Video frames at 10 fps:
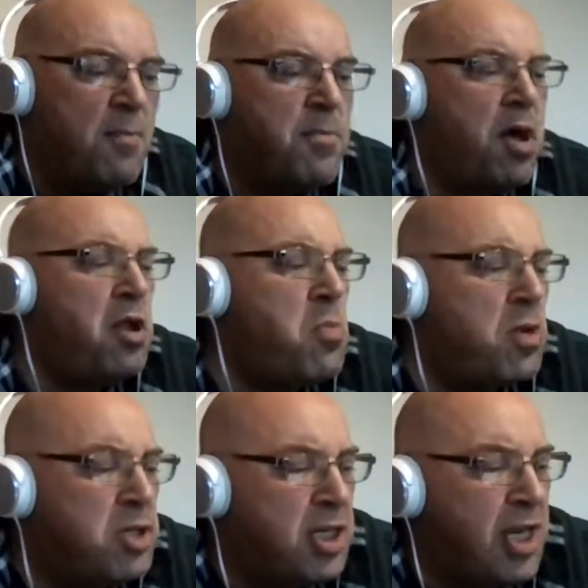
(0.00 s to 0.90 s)
Merlin
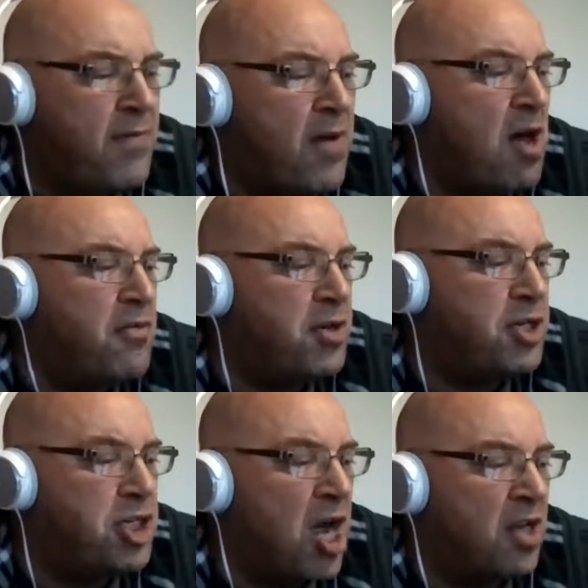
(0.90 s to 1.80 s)
wanted to give Arthur a
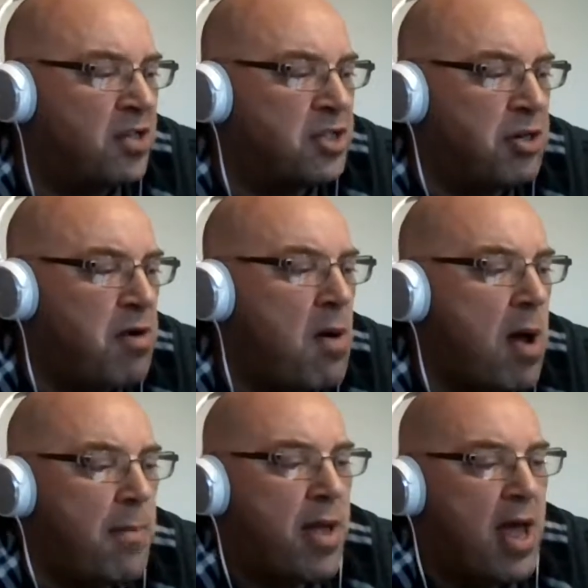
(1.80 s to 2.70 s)
chance to grow
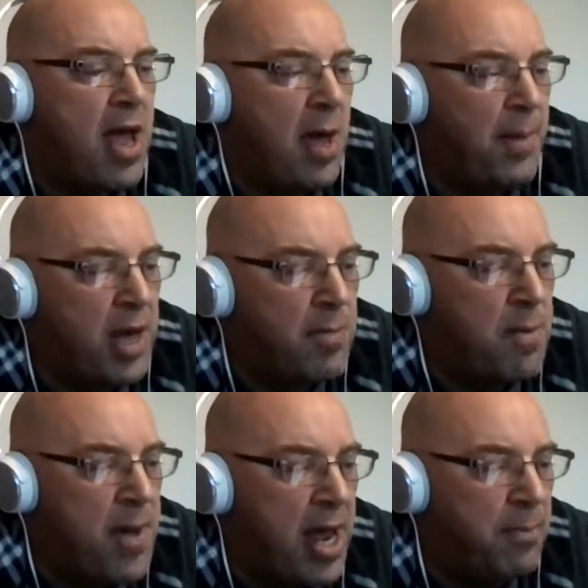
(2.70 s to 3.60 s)
up and become a
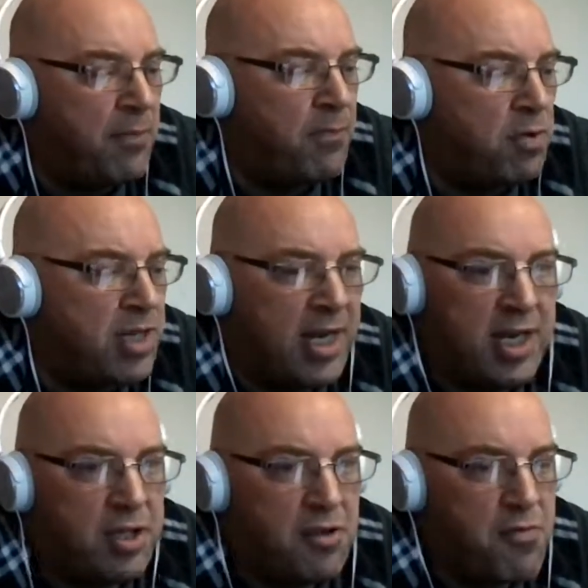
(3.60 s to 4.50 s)
man before
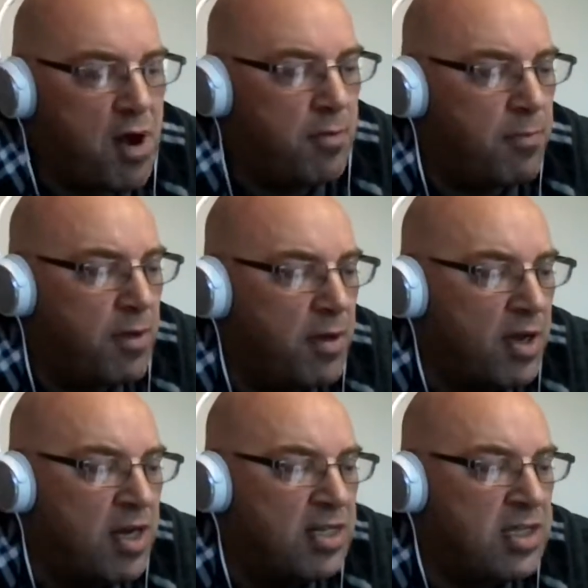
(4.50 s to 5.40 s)
taking the throne.
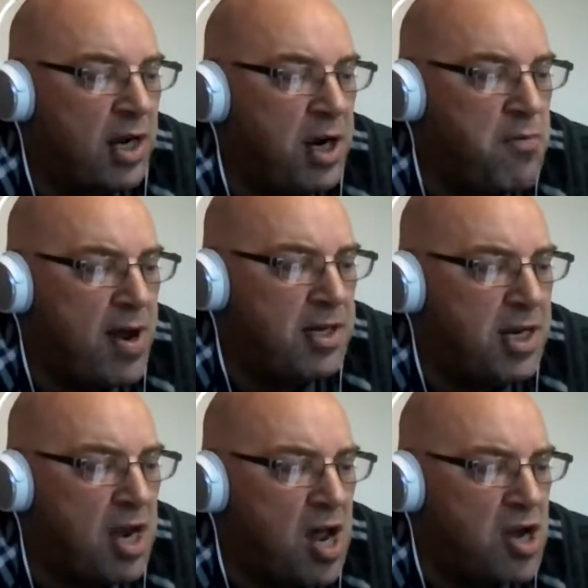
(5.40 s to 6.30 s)
He erected
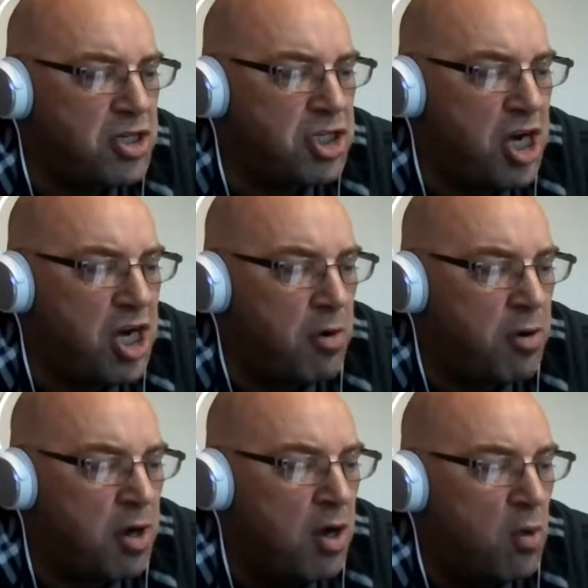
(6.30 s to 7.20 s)
a large
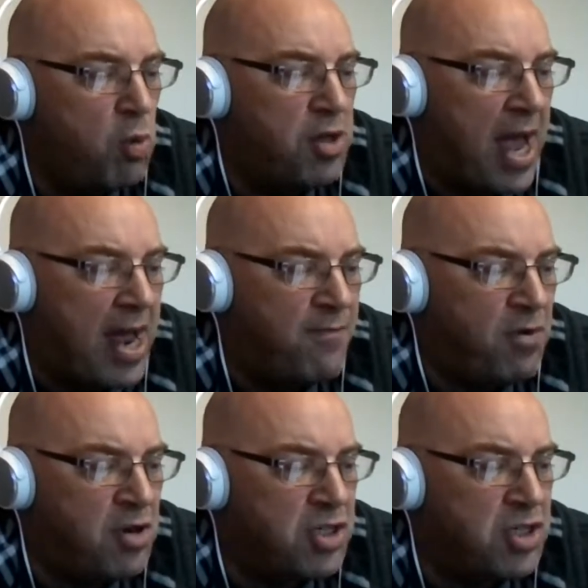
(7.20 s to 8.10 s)
stone with an
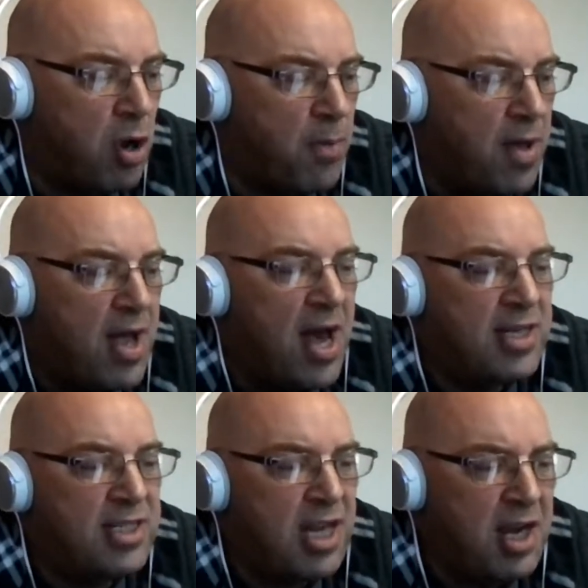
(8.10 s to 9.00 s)
anvil on top and
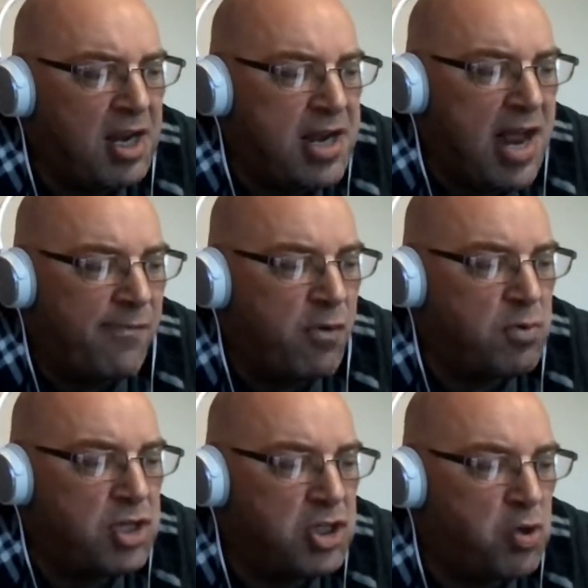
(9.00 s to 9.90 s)
stuck in the anvil
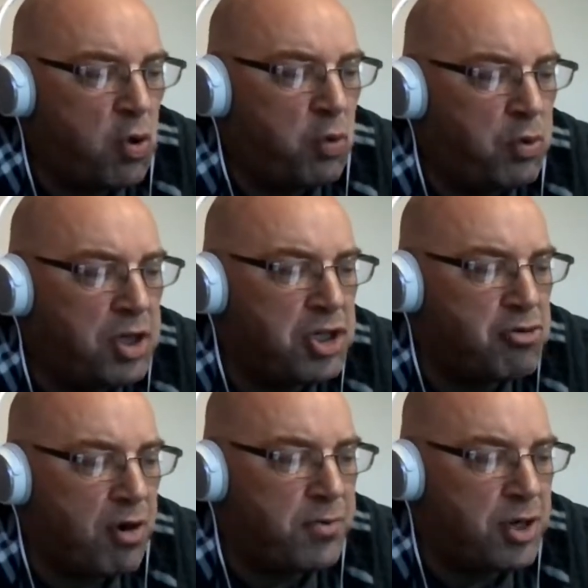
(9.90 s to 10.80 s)
with a sword with the
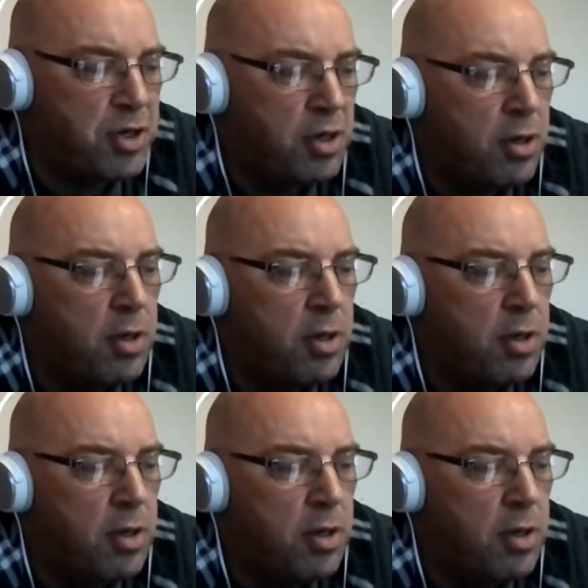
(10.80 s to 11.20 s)
inscription,